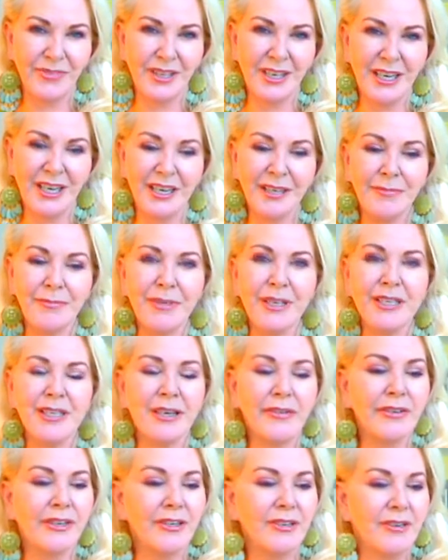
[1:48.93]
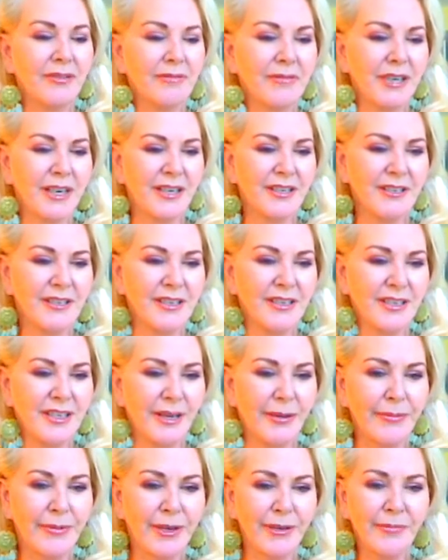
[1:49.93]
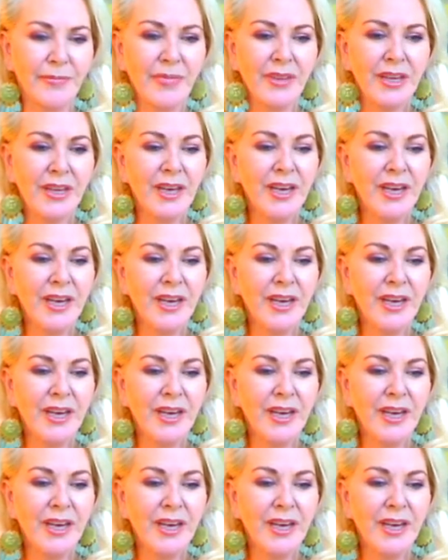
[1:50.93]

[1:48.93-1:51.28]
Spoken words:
Okay, let's have a look at what else is happening.